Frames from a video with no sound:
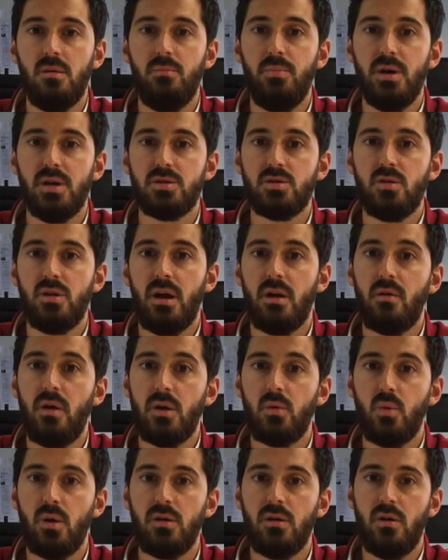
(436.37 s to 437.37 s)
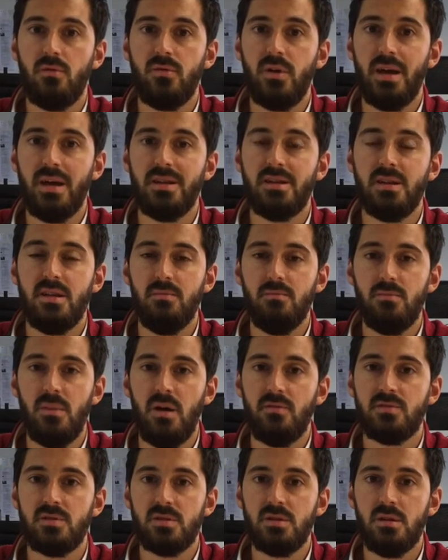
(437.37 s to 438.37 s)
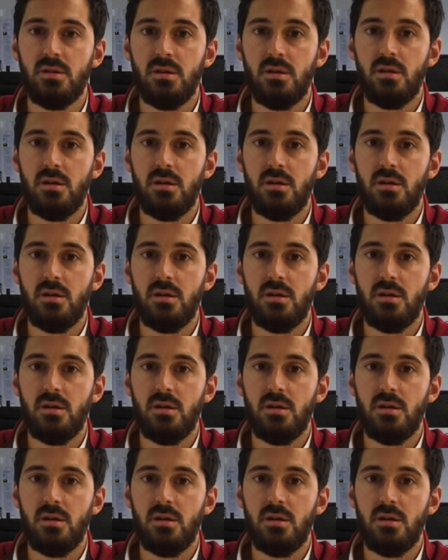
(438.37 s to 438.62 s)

based on a runway of 18 months.